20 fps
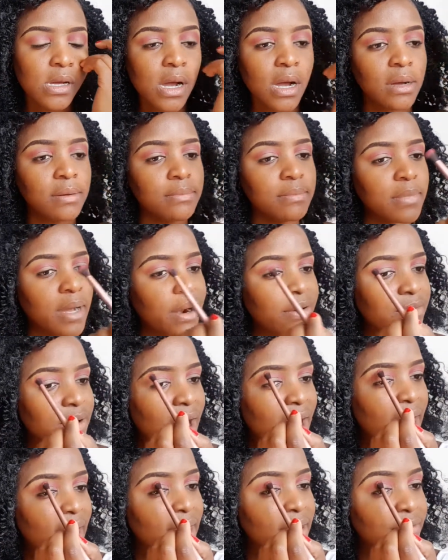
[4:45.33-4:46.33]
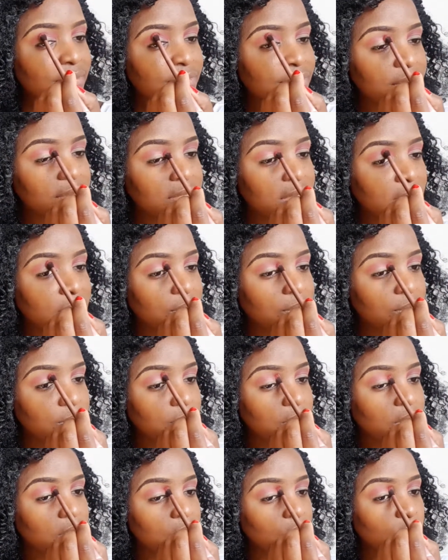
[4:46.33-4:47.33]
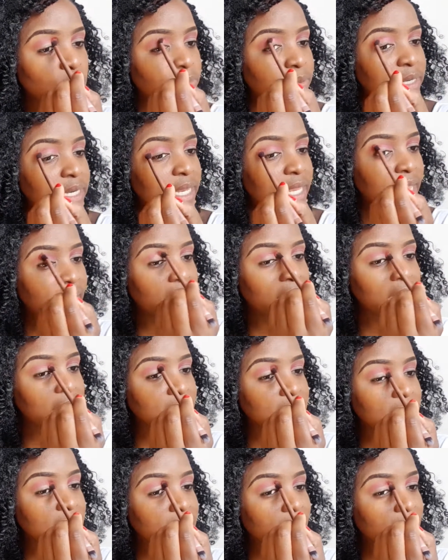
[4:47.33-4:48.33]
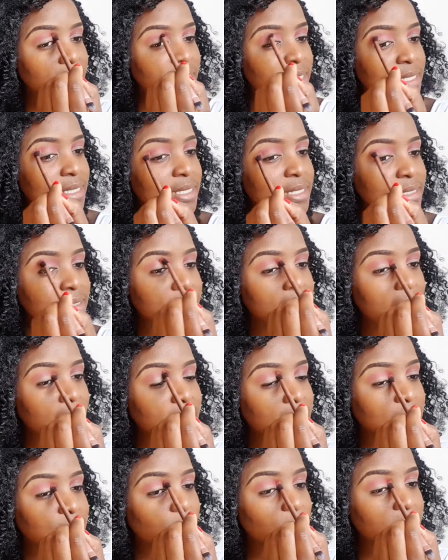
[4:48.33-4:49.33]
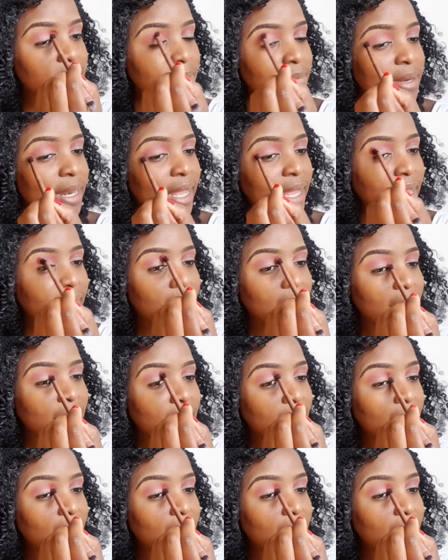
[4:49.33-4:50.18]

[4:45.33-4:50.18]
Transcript: arrive, then we can open a case. And then at this point I'm like,